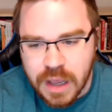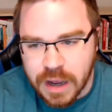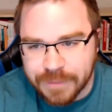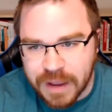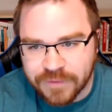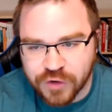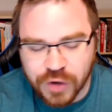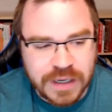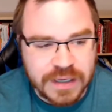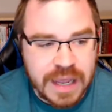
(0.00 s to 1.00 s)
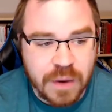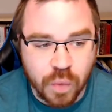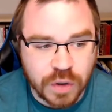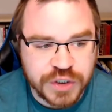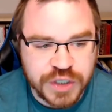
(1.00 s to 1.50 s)
I've created a
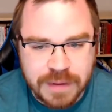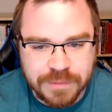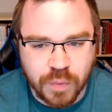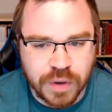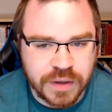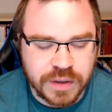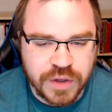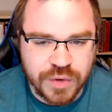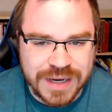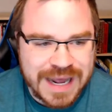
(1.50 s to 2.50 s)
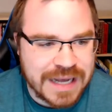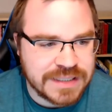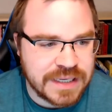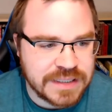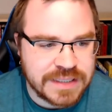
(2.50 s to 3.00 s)
workshop where you can
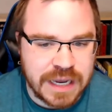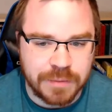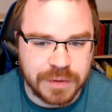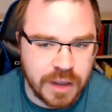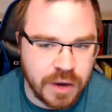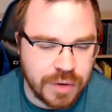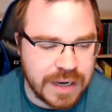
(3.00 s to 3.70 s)
access down below.